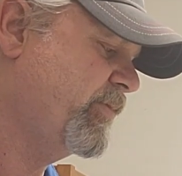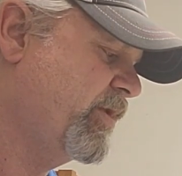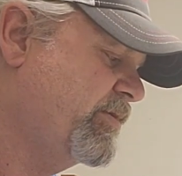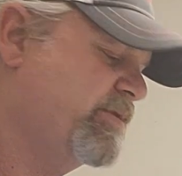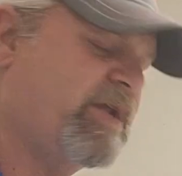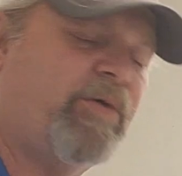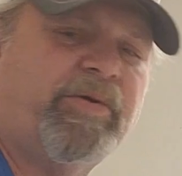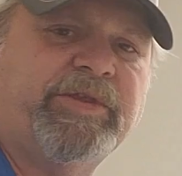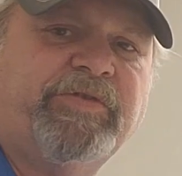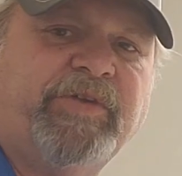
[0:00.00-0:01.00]
It's not
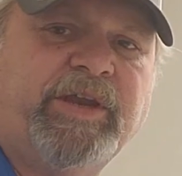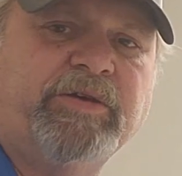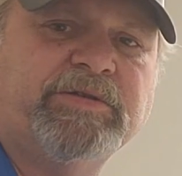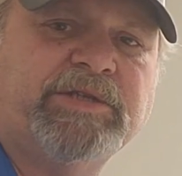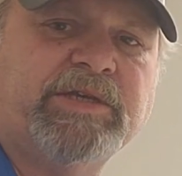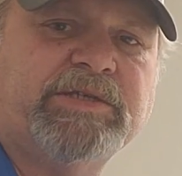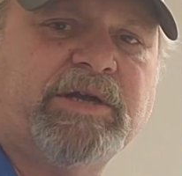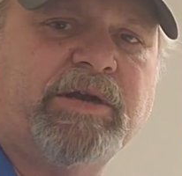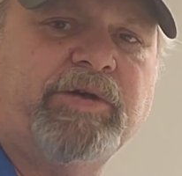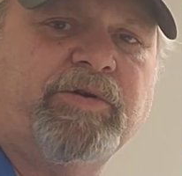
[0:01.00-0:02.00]
what this video is
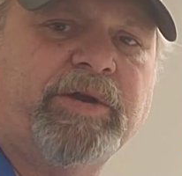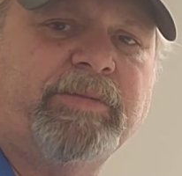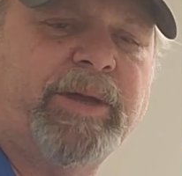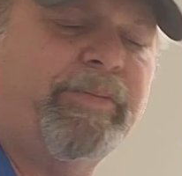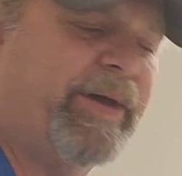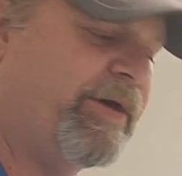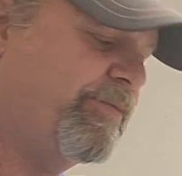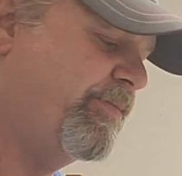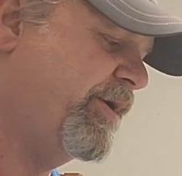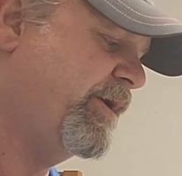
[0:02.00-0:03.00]
necessarily going to be
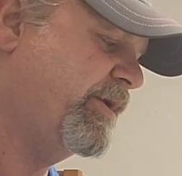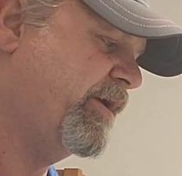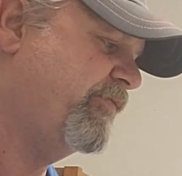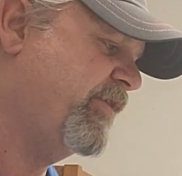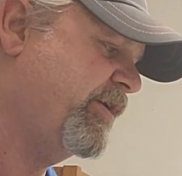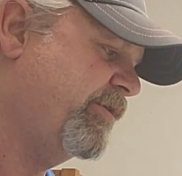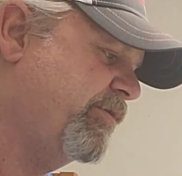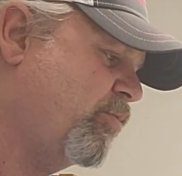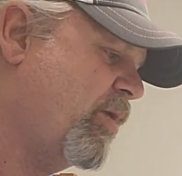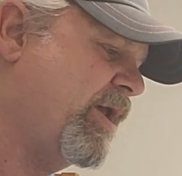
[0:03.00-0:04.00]
about, but I
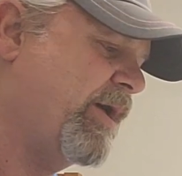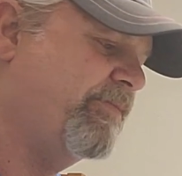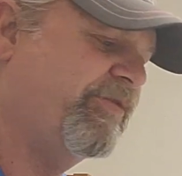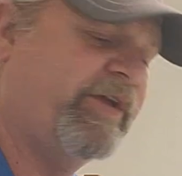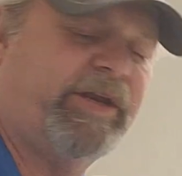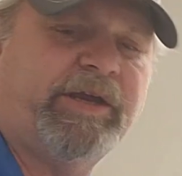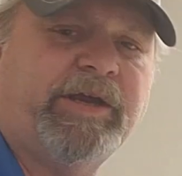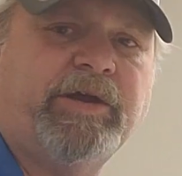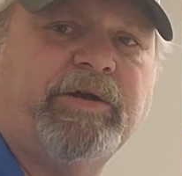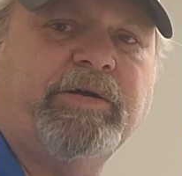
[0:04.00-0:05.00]
figured while I'm sitting
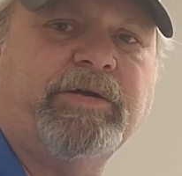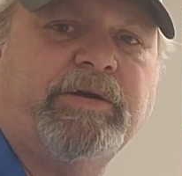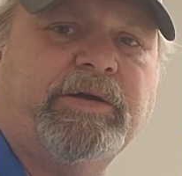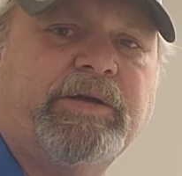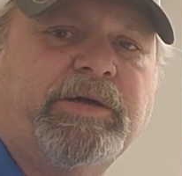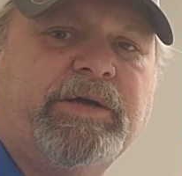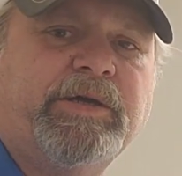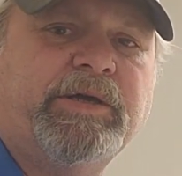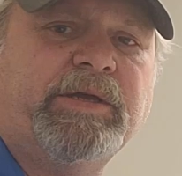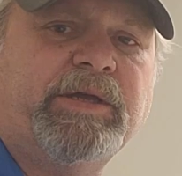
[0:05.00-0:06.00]
here
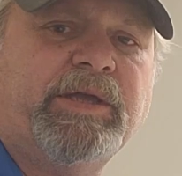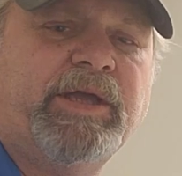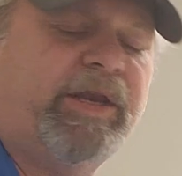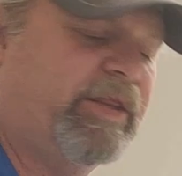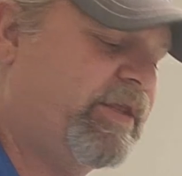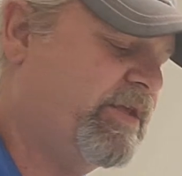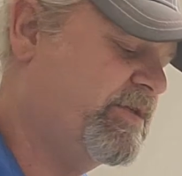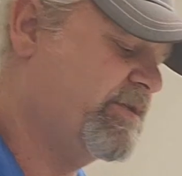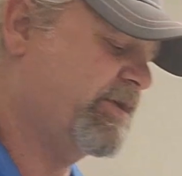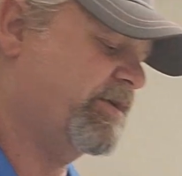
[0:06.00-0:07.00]
getting
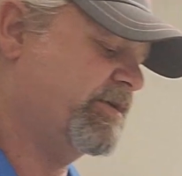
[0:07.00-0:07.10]
these